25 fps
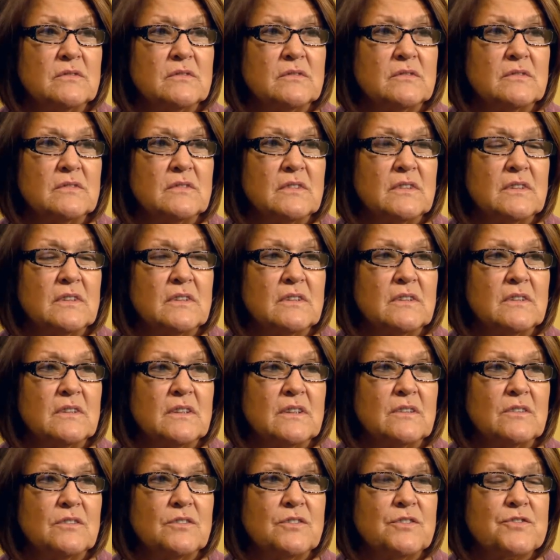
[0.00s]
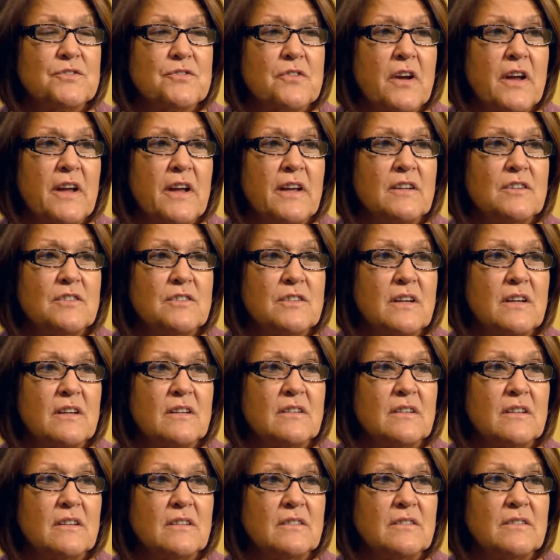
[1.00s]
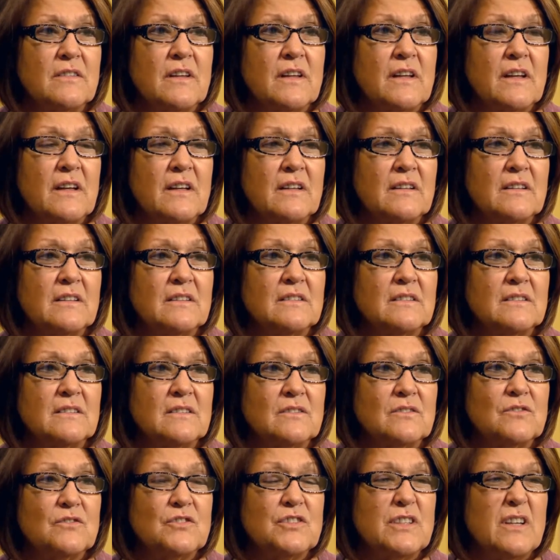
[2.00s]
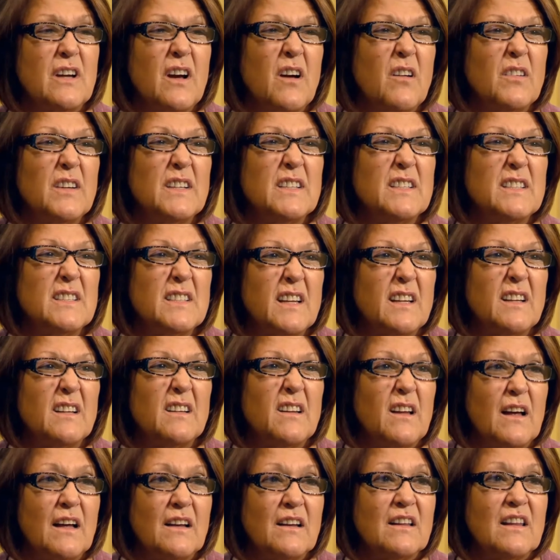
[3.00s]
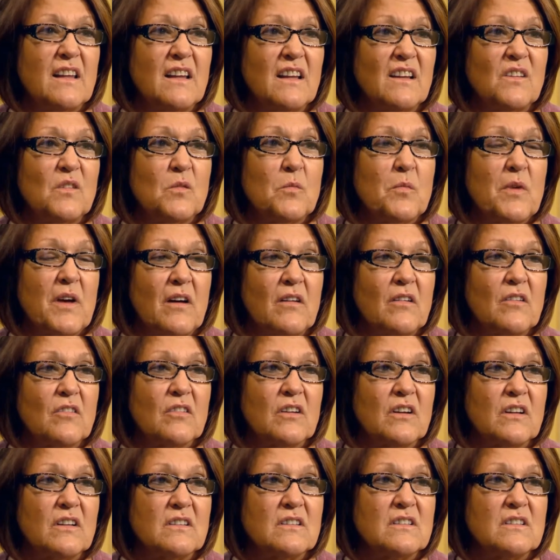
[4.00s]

and when it is answered, Cindy's body language here is leaking disgust